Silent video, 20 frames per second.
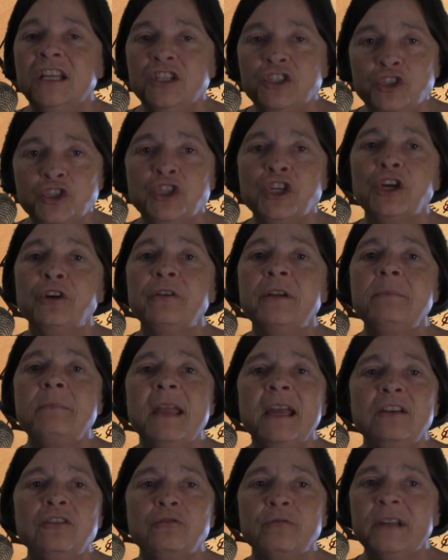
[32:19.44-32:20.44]

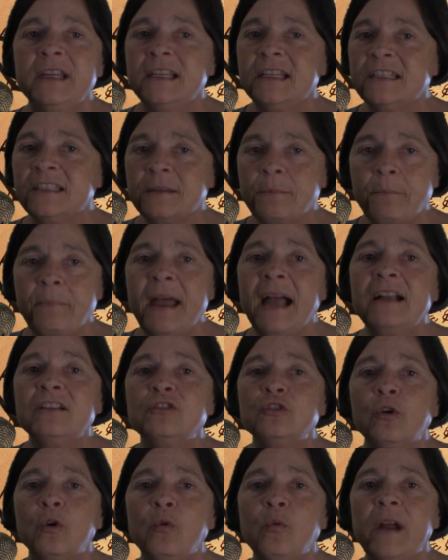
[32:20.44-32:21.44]
Gerrymandering is a
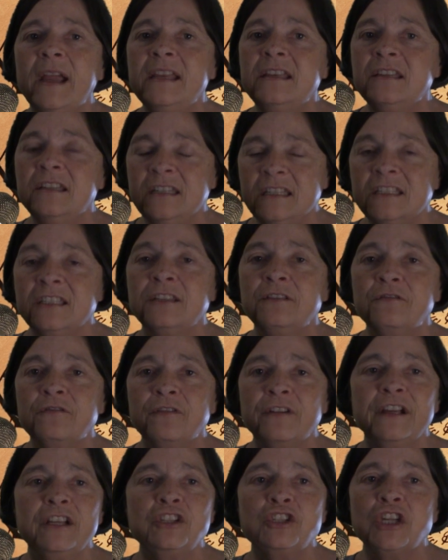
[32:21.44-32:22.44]
backdoor way to
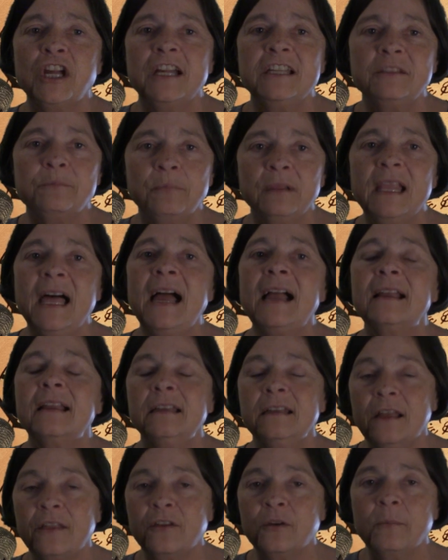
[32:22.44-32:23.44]
disenfranchise black and
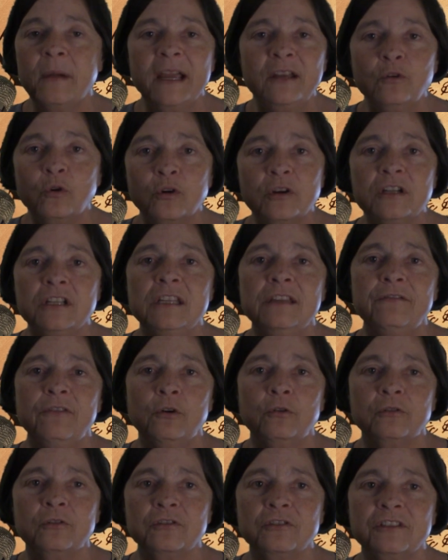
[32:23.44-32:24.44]
other minority
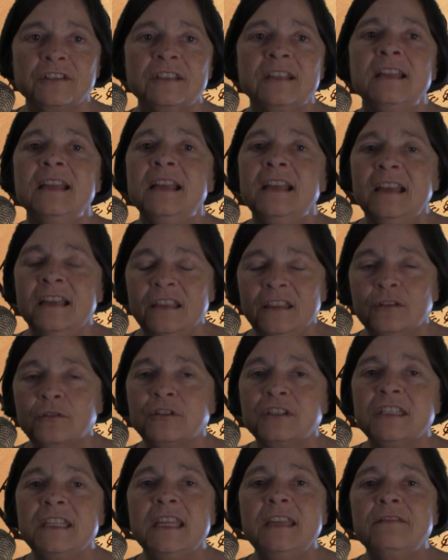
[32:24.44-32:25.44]
voters. There
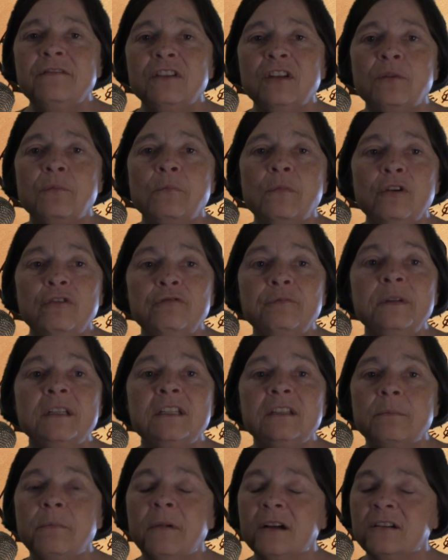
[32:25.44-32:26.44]
is even a movement
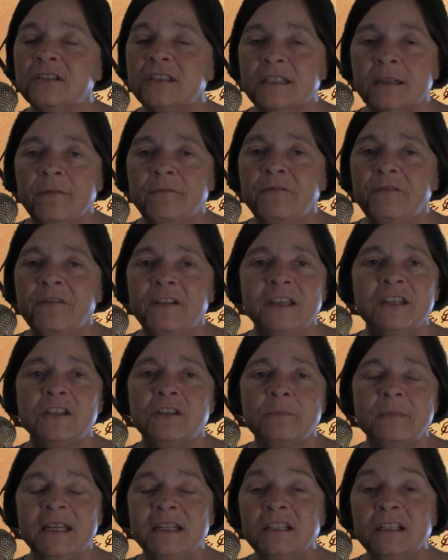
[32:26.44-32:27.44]
among some
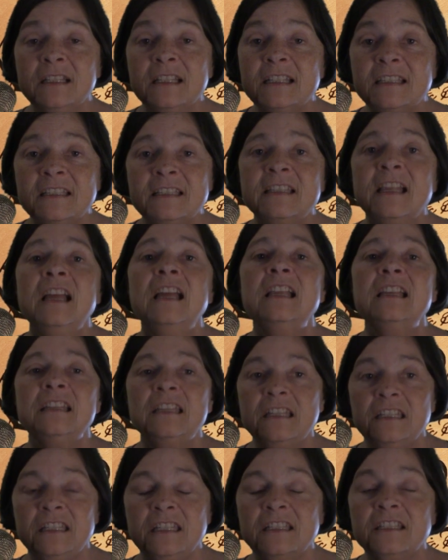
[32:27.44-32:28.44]
fundamentalists to
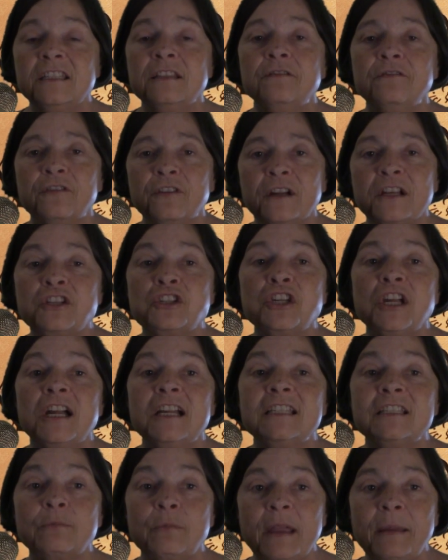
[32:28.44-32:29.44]

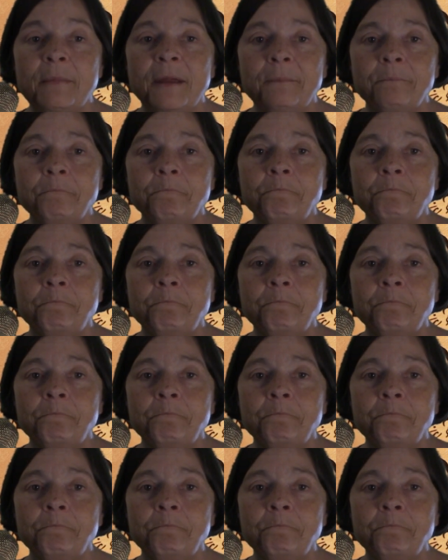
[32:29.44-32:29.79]
disenfranchise women.